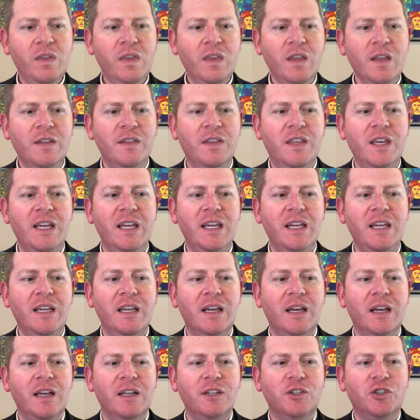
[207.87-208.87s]

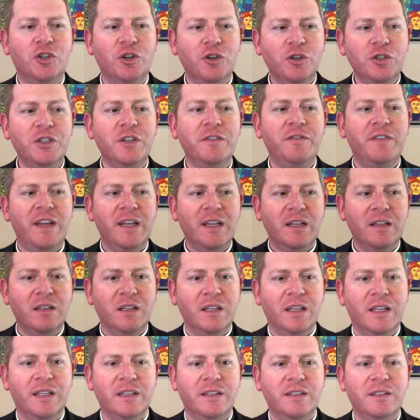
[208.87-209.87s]
the Church of
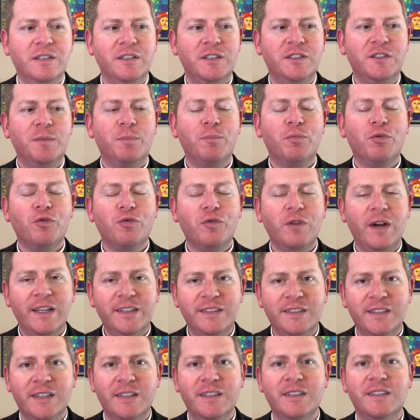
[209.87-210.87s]
England's
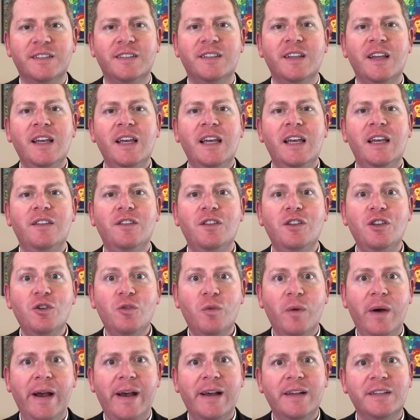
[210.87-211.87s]
presence in the
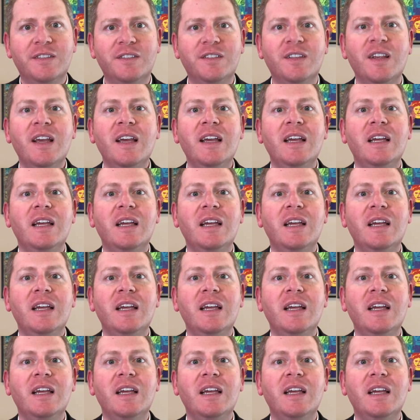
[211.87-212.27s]
U.S.